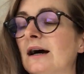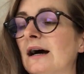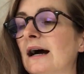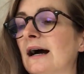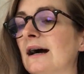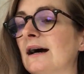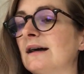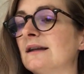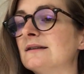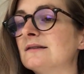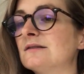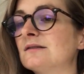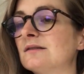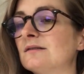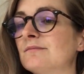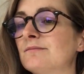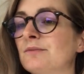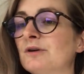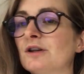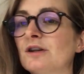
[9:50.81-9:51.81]
and
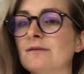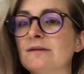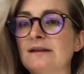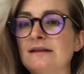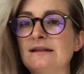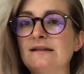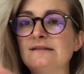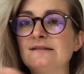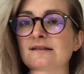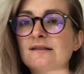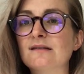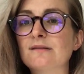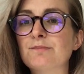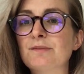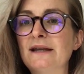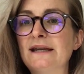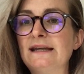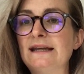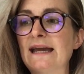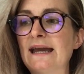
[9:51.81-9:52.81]
put them in these
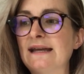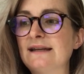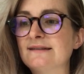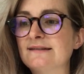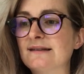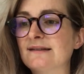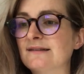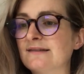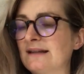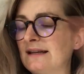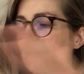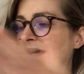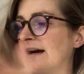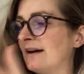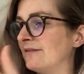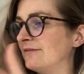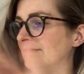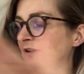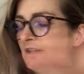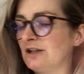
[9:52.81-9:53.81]
display cases, and they'd
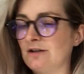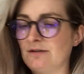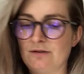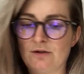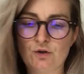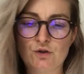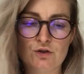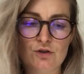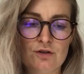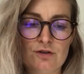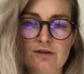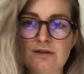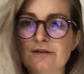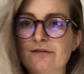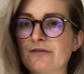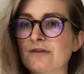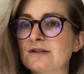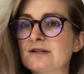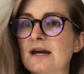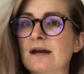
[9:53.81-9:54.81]
have all the
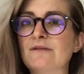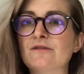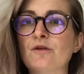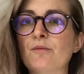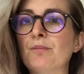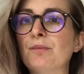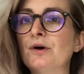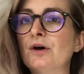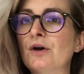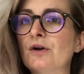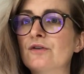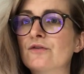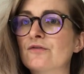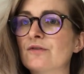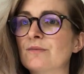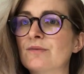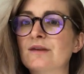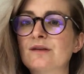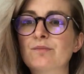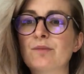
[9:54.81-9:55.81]
different types of birds
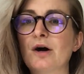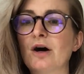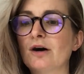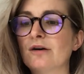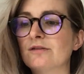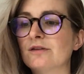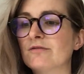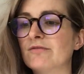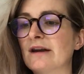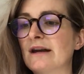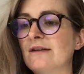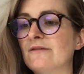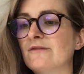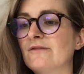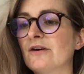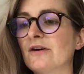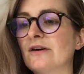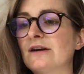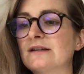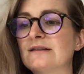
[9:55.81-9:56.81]
from this part of the
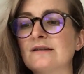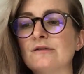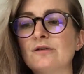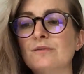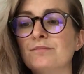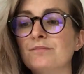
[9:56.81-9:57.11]
rainforest.